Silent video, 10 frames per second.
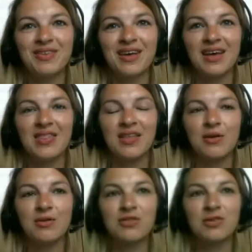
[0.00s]
And that
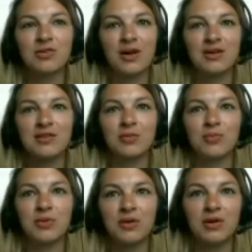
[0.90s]
was great.
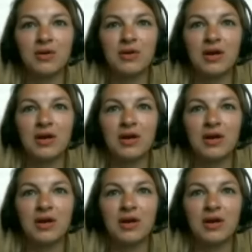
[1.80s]
We